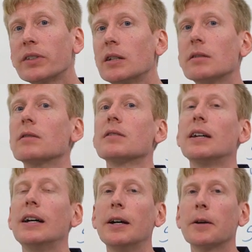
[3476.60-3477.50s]
features.
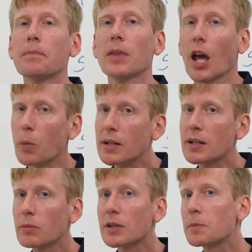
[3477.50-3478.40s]
And we,
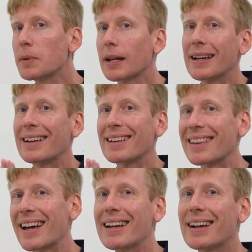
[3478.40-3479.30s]
generally speaking,
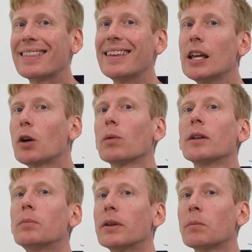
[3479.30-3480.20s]
like the
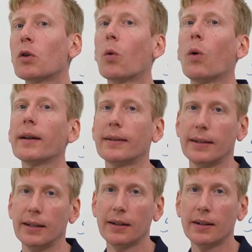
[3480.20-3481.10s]
equilibrium
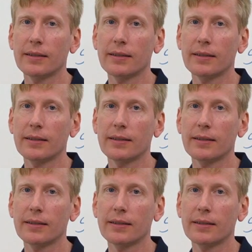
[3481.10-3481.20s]
quantity.